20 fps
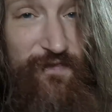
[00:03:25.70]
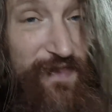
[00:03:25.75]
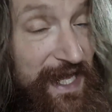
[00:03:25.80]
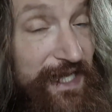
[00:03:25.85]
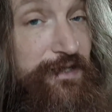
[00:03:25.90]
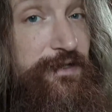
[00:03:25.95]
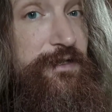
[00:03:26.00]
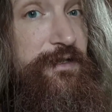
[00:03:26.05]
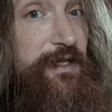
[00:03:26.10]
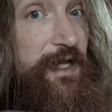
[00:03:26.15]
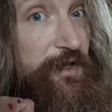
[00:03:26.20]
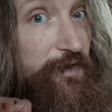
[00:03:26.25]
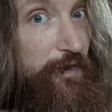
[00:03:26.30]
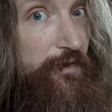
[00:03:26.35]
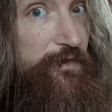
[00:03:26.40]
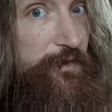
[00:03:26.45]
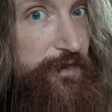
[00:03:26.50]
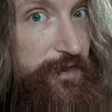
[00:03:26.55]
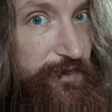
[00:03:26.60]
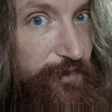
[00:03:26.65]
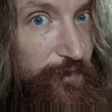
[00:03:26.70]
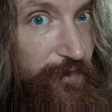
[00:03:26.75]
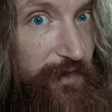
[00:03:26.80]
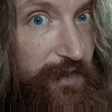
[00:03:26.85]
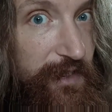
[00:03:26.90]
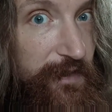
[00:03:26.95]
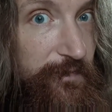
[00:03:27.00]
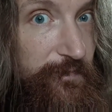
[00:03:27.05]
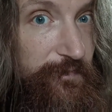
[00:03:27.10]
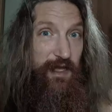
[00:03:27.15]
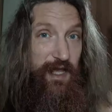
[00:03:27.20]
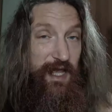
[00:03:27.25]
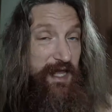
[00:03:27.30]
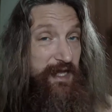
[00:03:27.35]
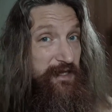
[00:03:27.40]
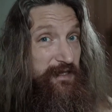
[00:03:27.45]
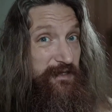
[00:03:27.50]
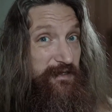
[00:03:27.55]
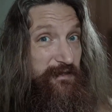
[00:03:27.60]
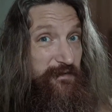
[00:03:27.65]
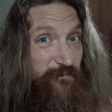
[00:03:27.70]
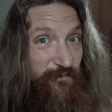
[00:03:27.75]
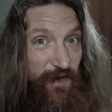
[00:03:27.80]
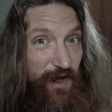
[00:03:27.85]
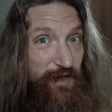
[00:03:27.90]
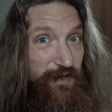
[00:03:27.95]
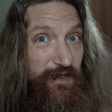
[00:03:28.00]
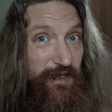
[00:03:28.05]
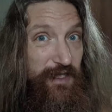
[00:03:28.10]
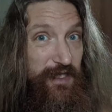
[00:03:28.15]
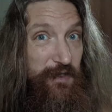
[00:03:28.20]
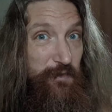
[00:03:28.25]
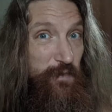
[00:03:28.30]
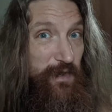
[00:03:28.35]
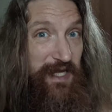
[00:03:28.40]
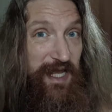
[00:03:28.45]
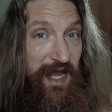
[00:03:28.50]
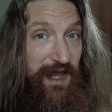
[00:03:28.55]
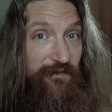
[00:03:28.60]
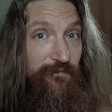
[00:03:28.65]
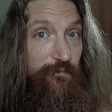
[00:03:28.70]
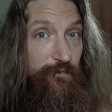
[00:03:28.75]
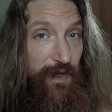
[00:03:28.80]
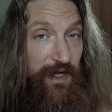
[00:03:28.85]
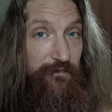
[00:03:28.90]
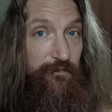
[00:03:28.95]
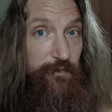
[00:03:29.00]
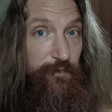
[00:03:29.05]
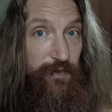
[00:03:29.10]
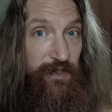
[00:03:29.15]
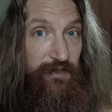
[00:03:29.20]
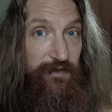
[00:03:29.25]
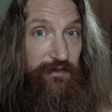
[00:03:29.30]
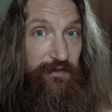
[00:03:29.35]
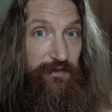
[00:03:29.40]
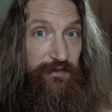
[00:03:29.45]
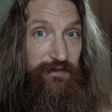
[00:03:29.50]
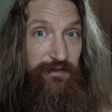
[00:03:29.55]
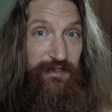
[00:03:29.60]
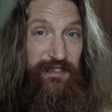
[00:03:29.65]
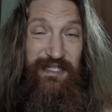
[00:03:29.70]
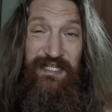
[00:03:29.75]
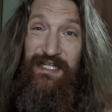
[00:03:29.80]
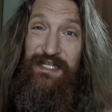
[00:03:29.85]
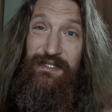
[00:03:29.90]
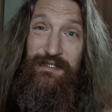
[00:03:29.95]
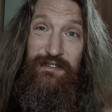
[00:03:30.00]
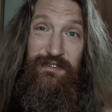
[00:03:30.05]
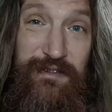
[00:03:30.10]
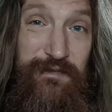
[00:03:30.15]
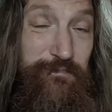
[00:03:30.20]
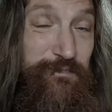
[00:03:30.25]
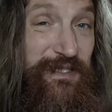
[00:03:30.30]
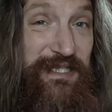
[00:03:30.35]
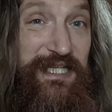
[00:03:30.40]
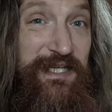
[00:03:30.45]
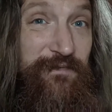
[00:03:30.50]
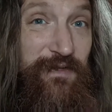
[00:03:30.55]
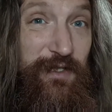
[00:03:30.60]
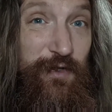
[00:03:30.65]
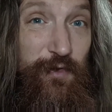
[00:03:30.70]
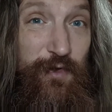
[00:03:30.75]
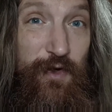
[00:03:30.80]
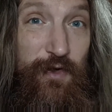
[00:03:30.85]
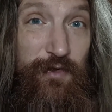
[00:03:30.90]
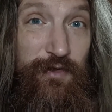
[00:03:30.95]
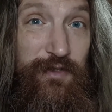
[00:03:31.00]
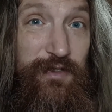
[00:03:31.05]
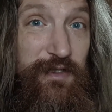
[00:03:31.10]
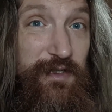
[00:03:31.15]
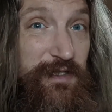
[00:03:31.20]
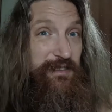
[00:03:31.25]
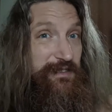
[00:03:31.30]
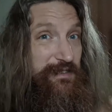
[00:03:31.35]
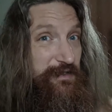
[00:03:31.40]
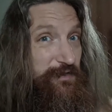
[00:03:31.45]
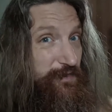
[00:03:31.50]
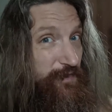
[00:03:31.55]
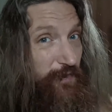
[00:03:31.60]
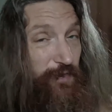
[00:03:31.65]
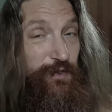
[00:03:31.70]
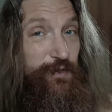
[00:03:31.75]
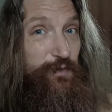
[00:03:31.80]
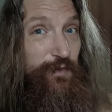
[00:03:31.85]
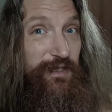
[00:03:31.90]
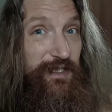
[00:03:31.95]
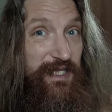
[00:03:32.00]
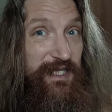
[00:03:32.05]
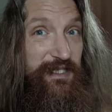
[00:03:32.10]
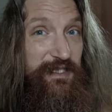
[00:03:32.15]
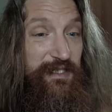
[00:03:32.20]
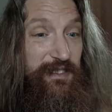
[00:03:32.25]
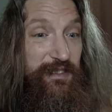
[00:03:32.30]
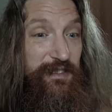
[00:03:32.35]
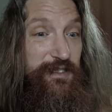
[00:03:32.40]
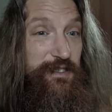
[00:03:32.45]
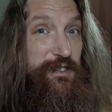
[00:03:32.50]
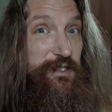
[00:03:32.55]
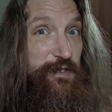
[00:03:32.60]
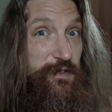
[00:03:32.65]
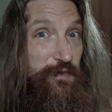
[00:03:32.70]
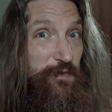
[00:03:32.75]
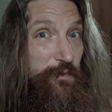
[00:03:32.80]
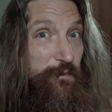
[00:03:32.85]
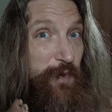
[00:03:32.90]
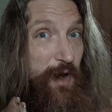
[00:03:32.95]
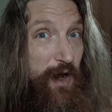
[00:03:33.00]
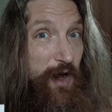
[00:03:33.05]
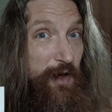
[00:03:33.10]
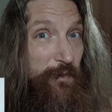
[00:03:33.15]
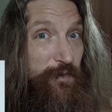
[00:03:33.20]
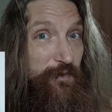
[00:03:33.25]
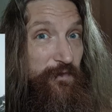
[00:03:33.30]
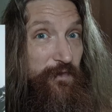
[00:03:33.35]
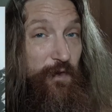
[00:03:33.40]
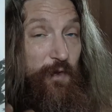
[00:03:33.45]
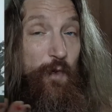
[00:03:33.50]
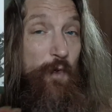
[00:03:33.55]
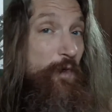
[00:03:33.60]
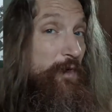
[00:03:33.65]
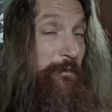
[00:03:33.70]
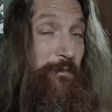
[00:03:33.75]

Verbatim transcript: that's another story. And finally we have Baphomet. It is, believe it or not, not related to Bahamut or